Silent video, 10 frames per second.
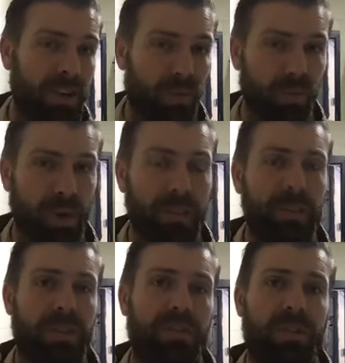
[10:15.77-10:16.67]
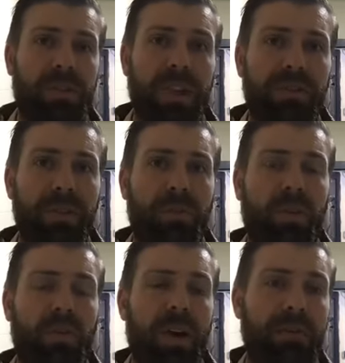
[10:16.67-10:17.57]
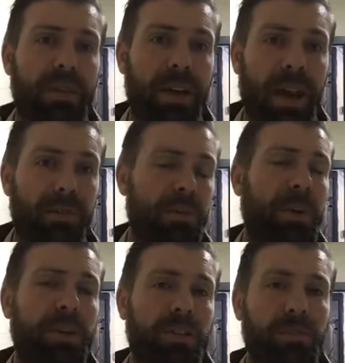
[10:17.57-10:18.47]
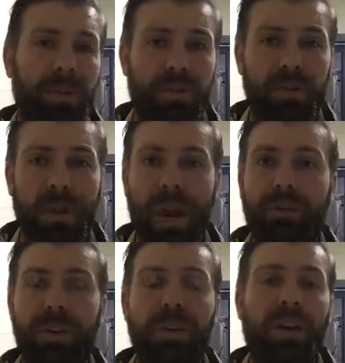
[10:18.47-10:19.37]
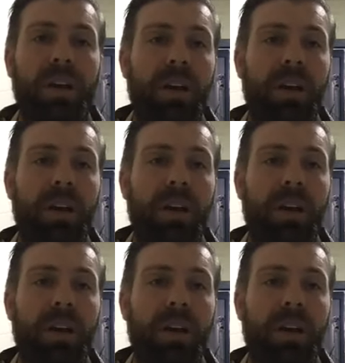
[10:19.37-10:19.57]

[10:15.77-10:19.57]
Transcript: rigorous sort of safety program that everybody gets put through every year.